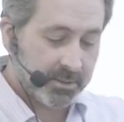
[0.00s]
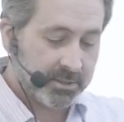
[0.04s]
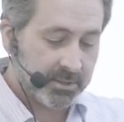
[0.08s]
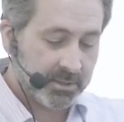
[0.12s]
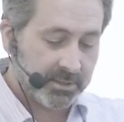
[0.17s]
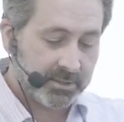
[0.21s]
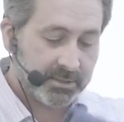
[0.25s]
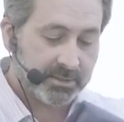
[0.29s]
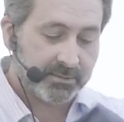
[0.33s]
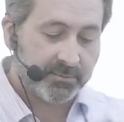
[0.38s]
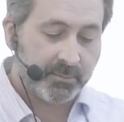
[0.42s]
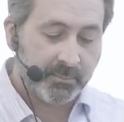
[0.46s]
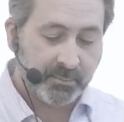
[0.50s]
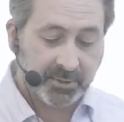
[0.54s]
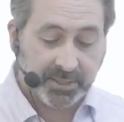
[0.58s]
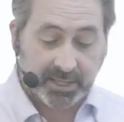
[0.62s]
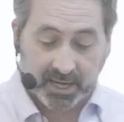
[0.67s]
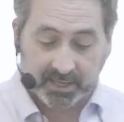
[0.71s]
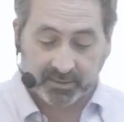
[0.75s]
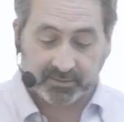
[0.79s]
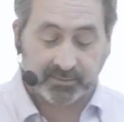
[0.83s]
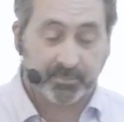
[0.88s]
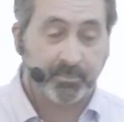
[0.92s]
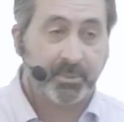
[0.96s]
which is from the
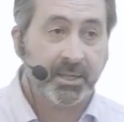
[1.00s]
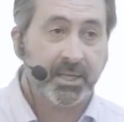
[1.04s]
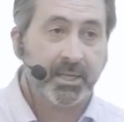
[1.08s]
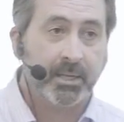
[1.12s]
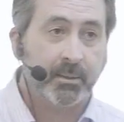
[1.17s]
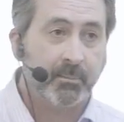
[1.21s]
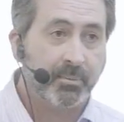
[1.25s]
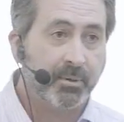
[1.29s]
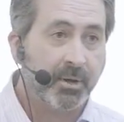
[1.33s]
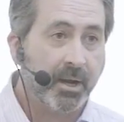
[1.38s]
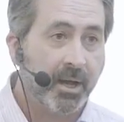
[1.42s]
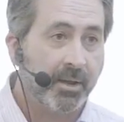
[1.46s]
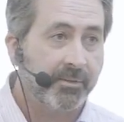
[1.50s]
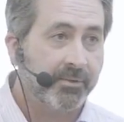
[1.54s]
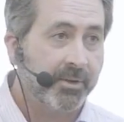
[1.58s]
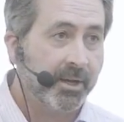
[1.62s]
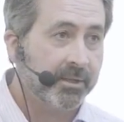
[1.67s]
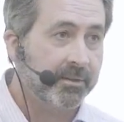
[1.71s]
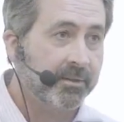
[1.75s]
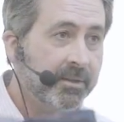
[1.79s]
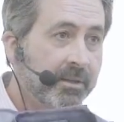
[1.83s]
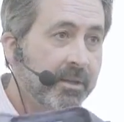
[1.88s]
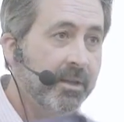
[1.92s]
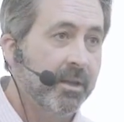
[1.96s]
GANT Beacon
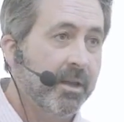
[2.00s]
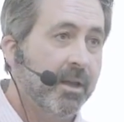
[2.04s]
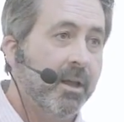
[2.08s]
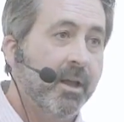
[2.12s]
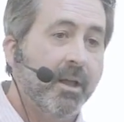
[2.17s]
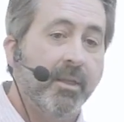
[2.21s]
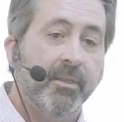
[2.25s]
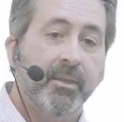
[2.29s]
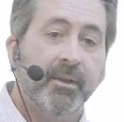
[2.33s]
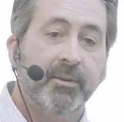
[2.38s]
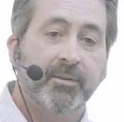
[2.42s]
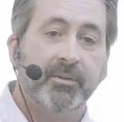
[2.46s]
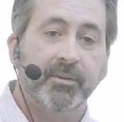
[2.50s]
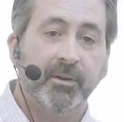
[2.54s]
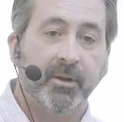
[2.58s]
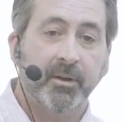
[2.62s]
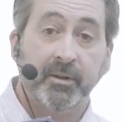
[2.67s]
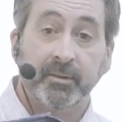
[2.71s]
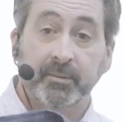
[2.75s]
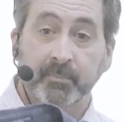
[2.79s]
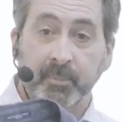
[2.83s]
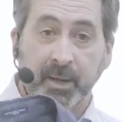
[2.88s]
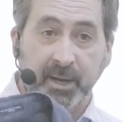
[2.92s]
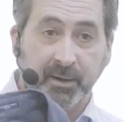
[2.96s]
project. This
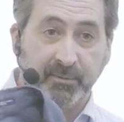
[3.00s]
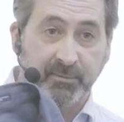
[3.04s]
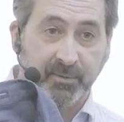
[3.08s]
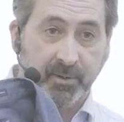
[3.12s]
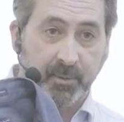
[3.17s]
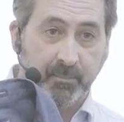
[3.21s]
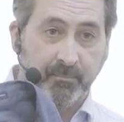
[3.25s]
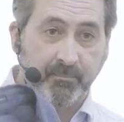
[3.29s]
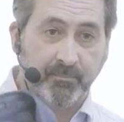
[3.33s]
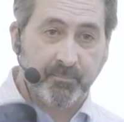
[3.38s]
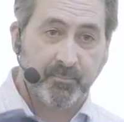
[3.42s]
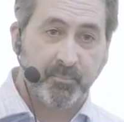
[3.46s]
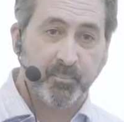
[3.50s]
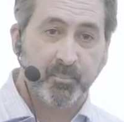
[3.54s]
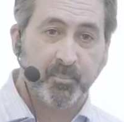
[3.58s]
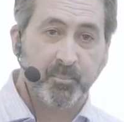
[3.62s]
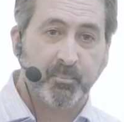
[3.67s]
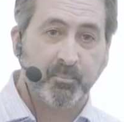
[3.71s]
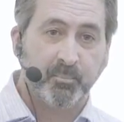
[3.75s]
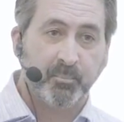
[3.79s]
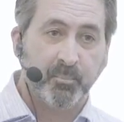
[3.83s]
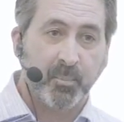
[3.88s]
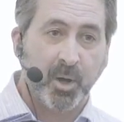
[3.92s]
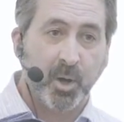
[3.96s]
shirt is made from
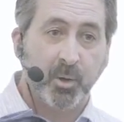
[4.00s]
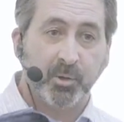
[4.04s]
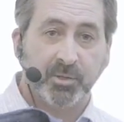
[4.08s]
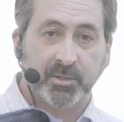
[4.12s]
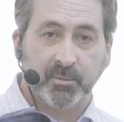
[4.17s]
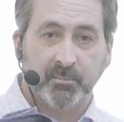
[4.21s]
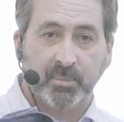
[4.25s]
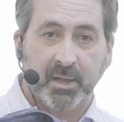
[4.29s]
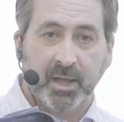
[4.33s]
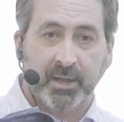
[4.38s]
ocean